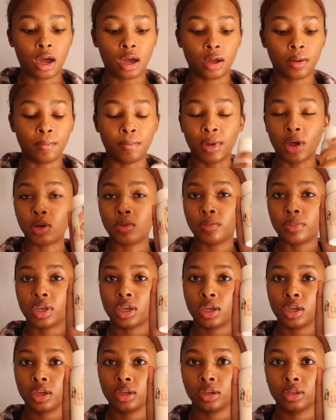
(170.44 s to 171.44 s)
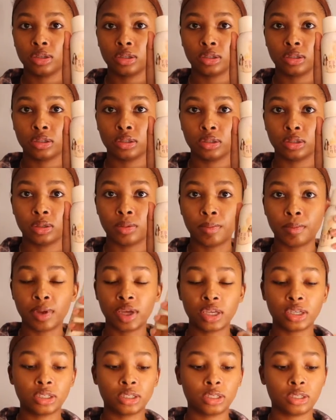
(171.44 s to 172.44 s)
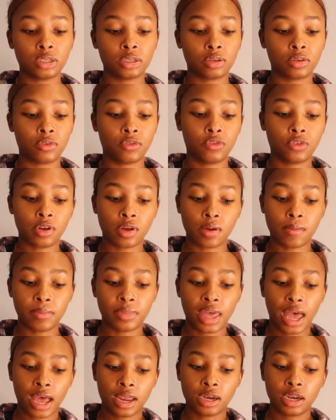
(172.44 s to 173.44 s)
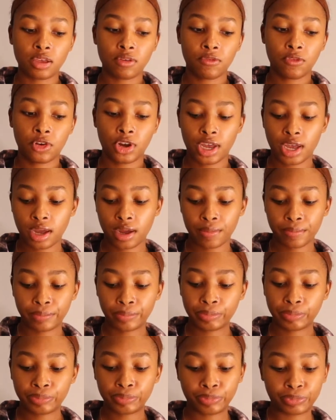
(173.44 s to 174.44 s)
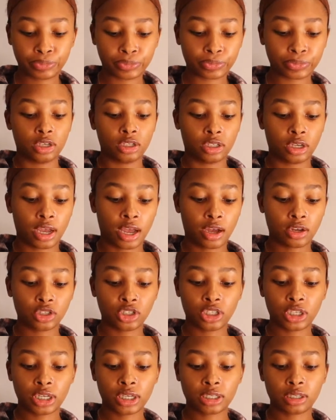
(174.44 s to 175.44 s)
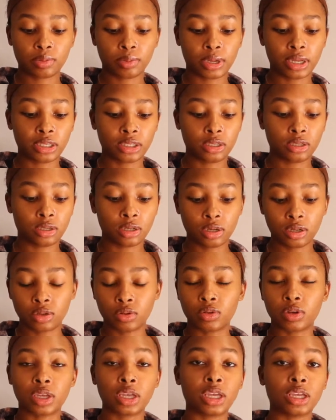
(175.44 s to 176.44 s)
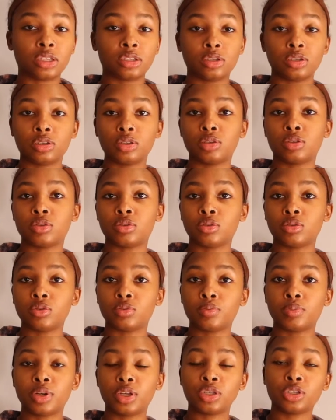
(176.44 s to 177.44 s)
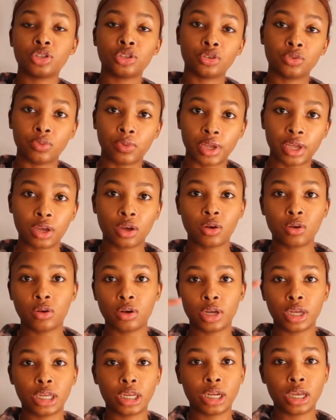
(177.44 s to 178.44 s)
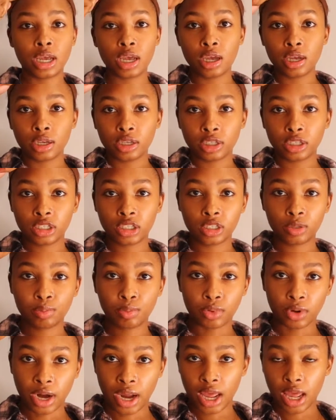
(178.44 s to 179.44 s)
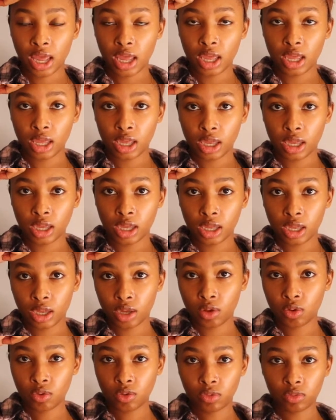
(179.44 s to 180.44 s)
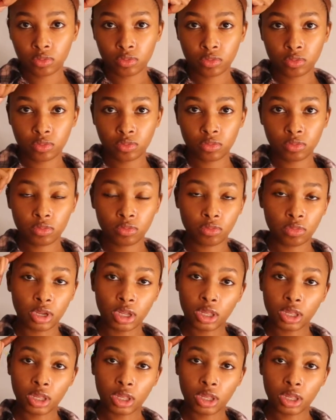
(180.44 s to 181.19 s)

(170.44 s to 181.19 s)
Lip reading: Melt Me mist from ThatNeatFreakK. How she explains to do it, it's to put your wig on, spray the